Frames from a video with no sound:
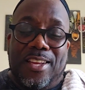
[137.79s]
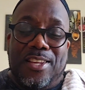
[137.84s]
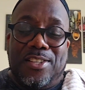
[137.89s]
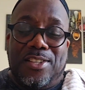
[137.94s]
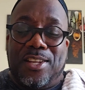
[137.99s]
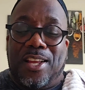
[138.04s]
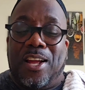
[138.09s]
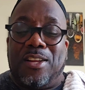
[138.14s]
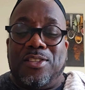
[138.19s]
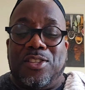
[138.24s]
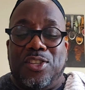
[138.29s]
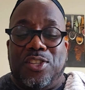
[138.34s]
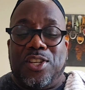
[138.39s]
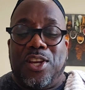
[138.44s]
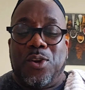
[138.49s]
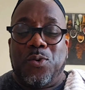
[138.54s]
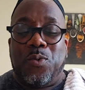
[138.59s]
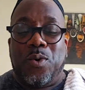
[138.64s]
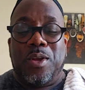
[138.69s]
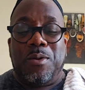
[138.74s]
Shout out to
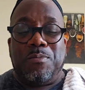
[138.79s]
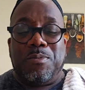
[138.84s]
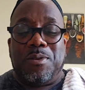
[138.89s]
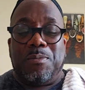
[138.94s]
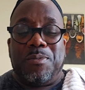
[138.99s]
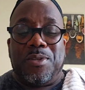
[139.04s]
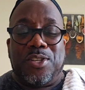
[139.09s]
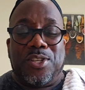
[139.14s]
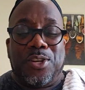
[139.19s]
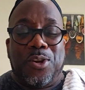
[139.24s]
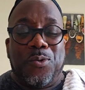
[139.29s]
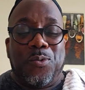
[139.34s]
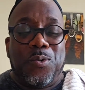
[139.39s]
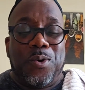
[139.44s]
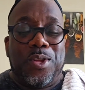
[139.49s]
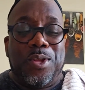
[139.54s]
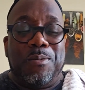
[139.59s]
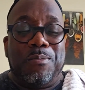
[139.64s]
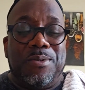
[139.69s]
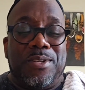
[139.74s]
Jay Williams and Michelle
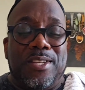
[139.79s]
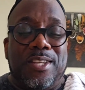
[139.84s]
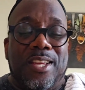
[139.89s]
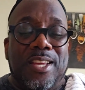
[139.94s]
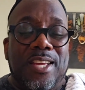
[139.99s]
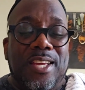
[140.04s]
Williams.